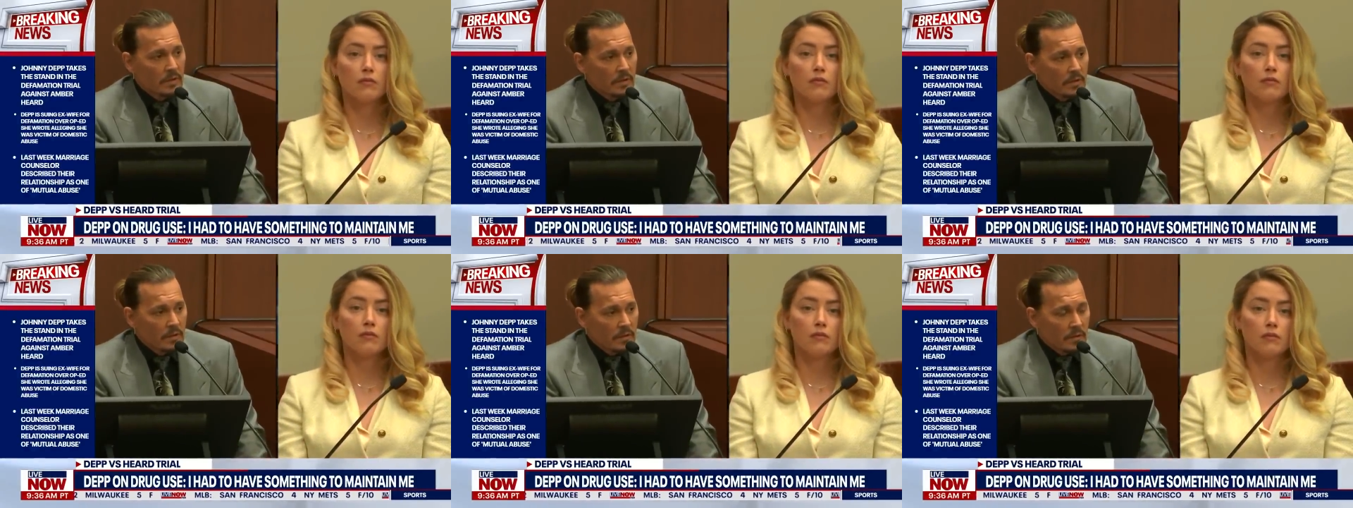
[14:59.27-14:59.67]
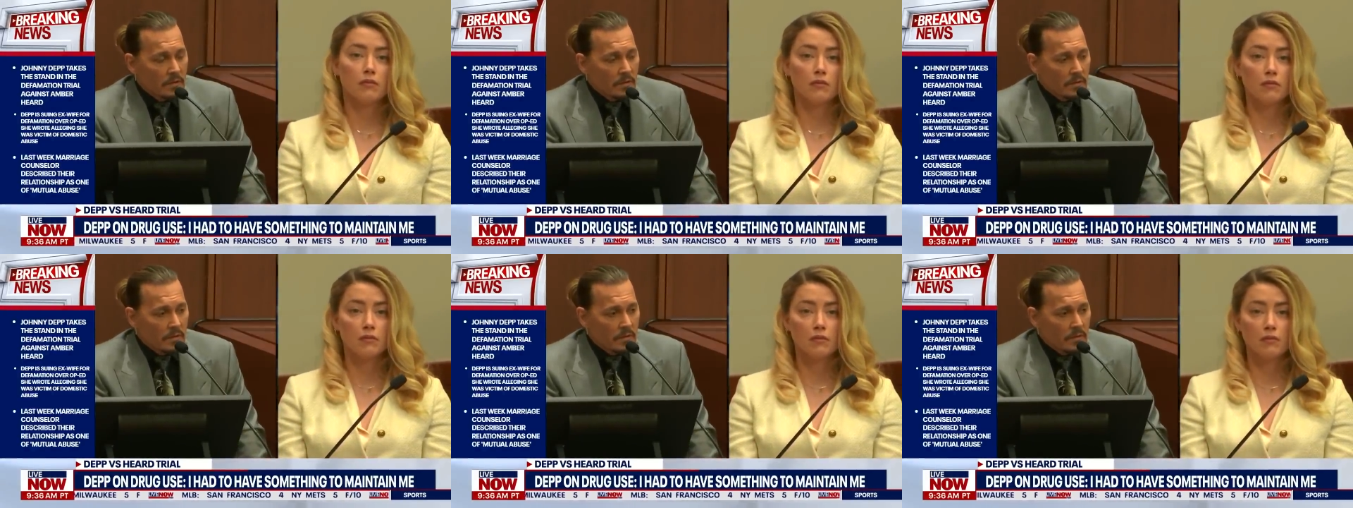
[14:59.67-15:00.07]

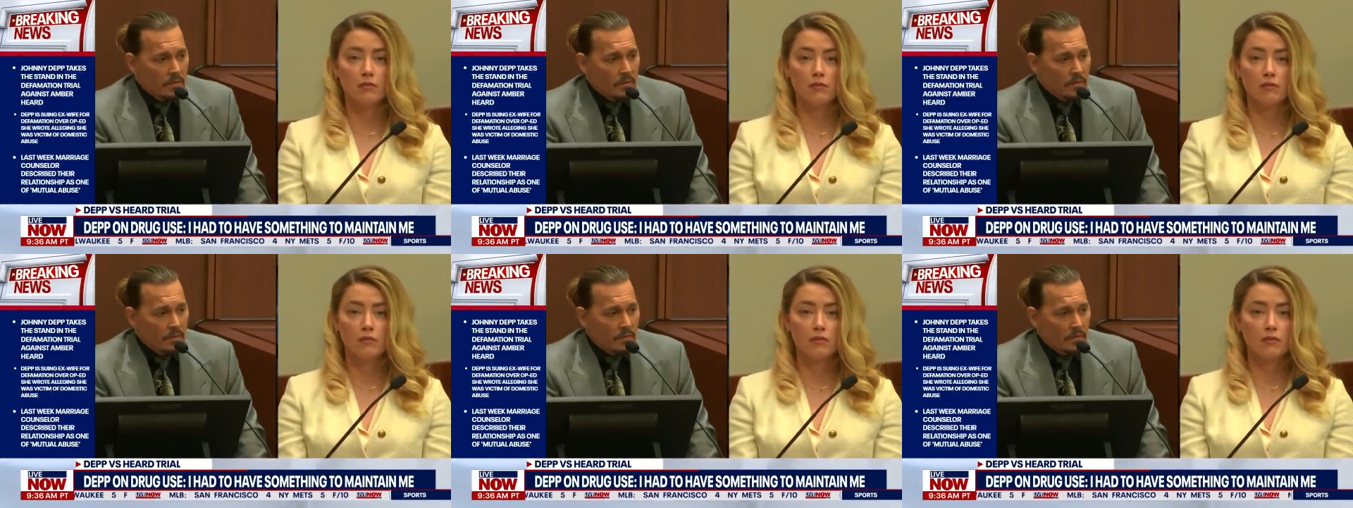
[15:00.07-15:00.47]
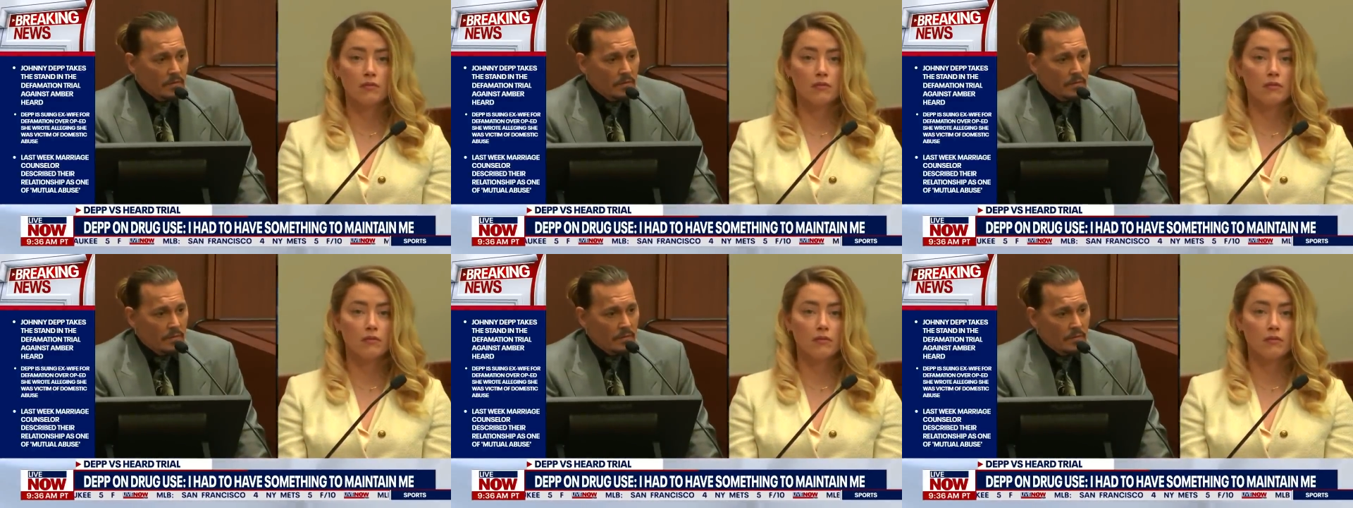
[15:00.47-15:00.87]

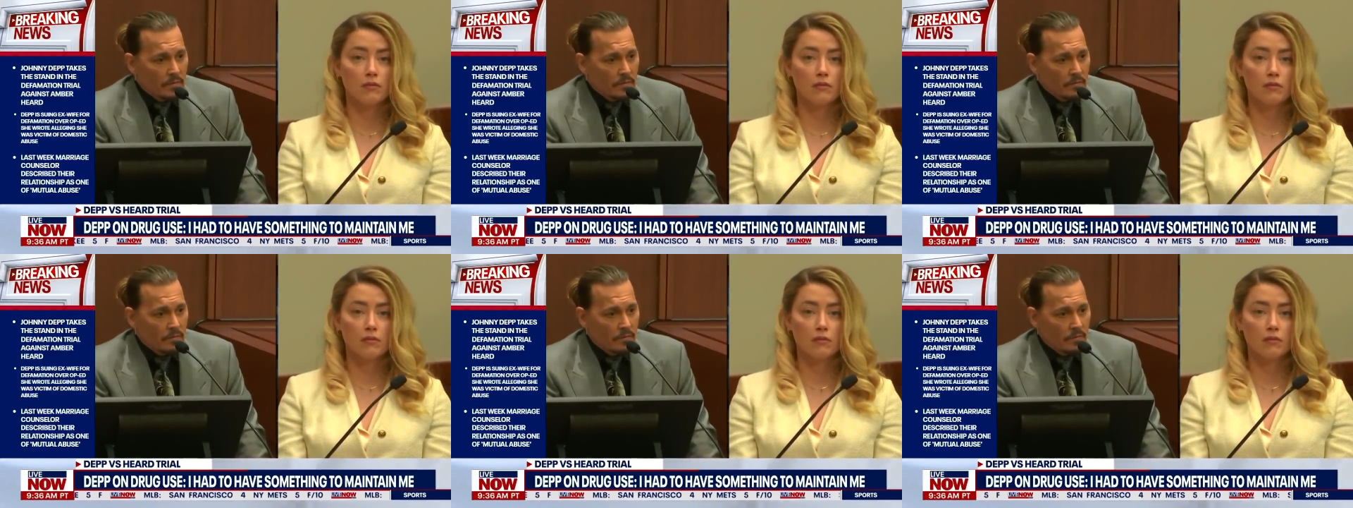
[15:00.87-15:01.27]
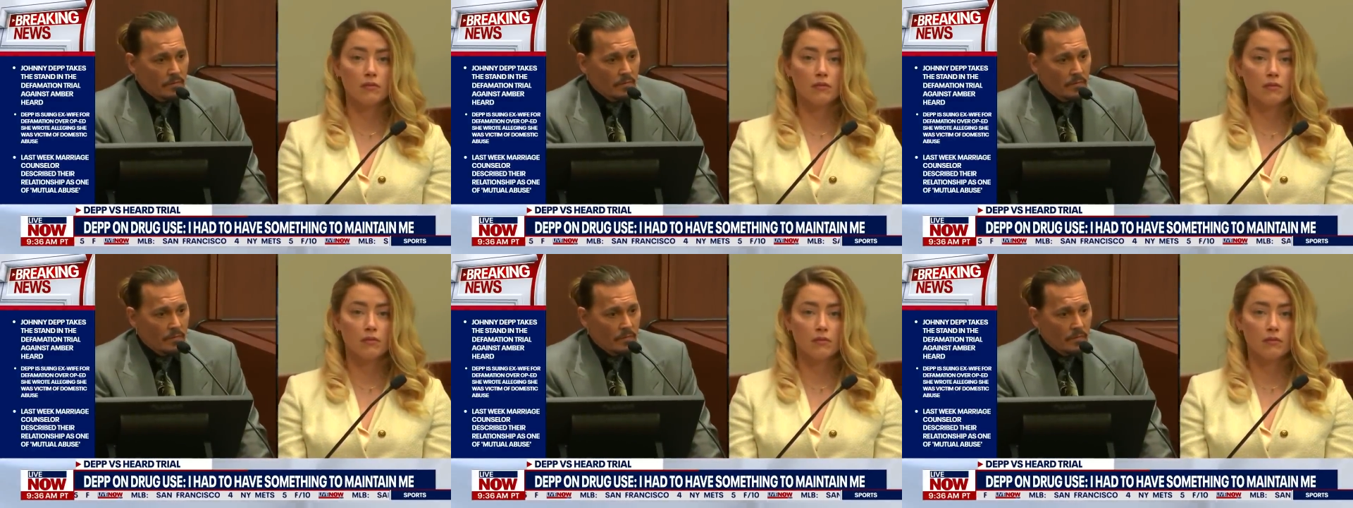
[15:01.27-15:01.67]

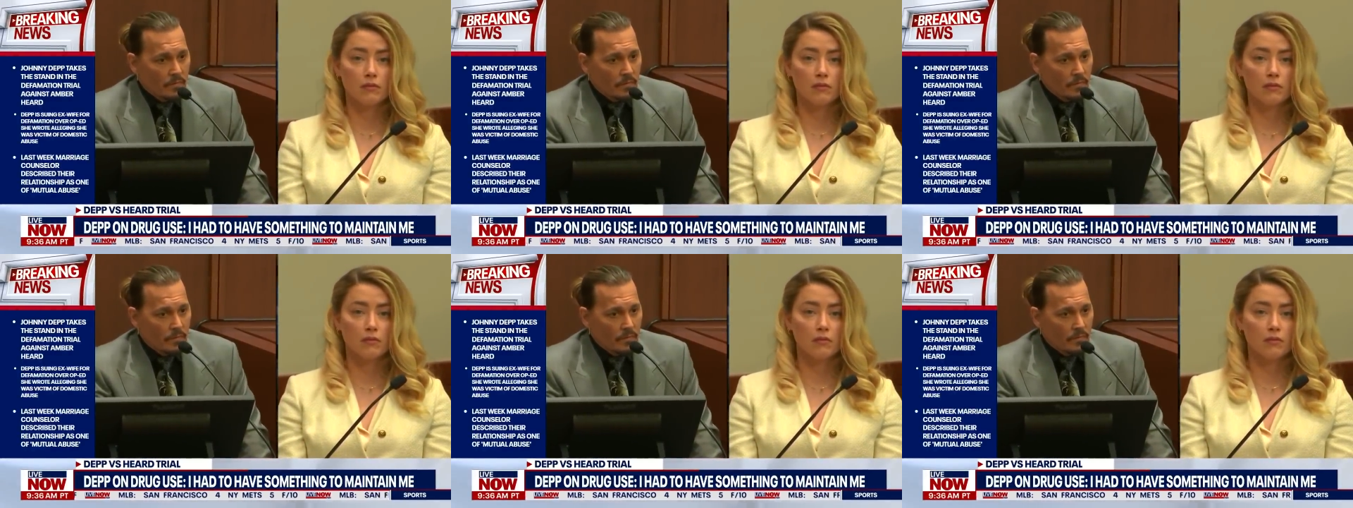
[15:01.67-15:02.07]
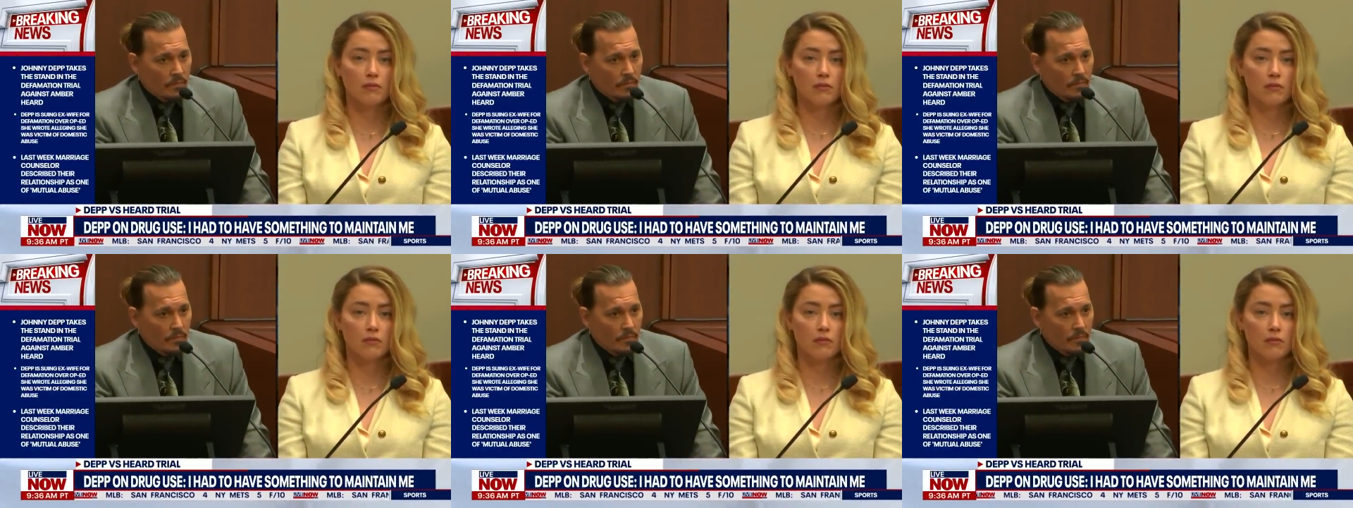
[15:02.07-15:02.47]

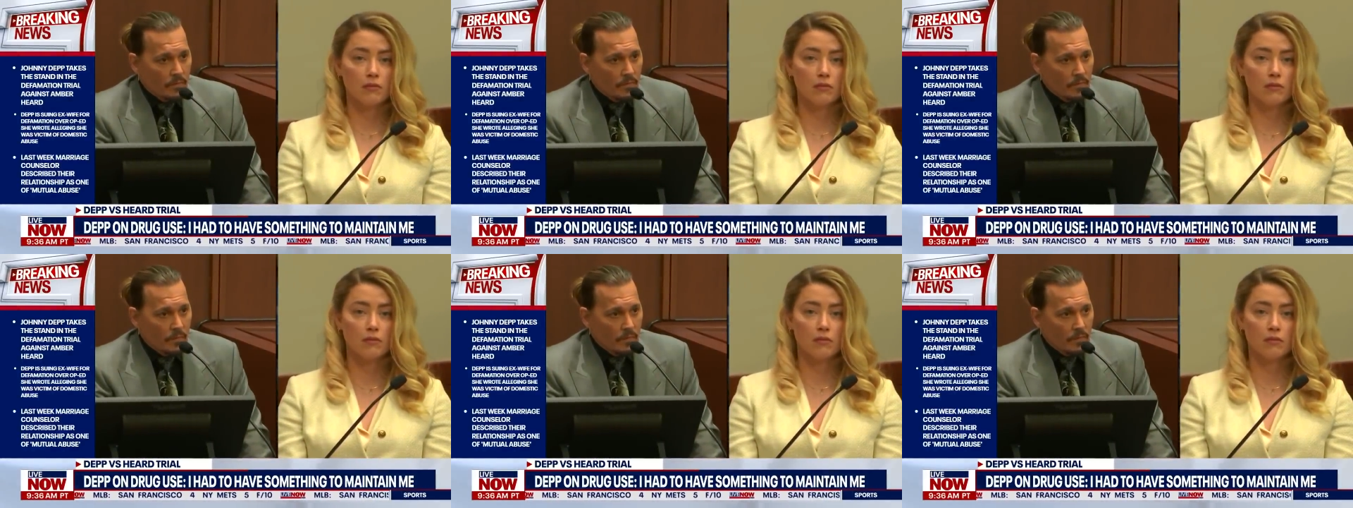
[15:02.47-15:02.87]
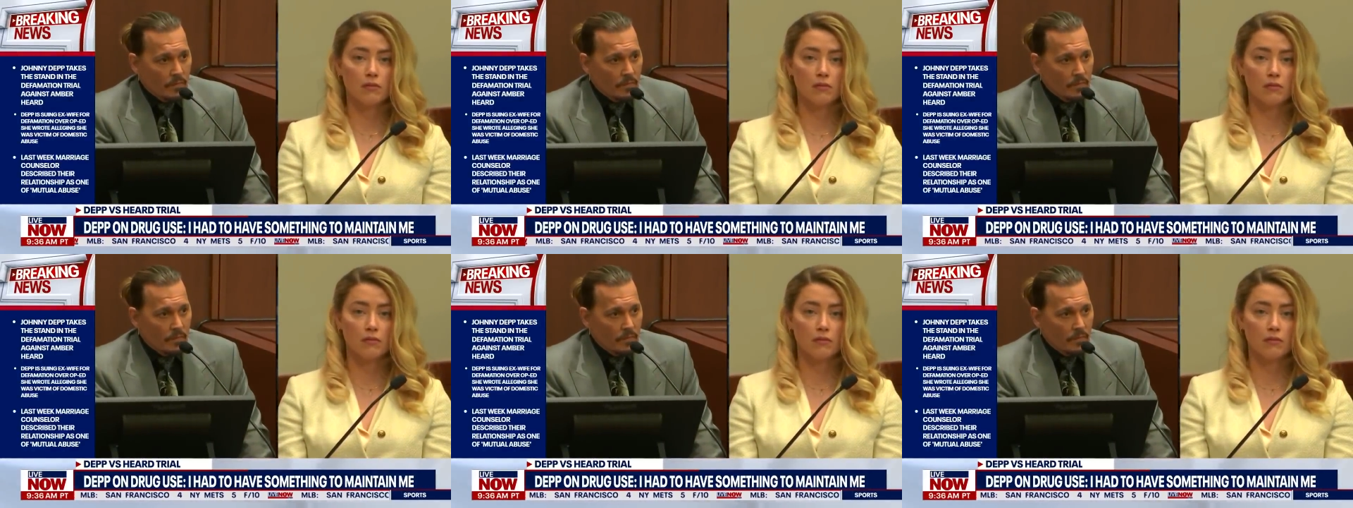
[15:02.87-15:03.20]
(silence)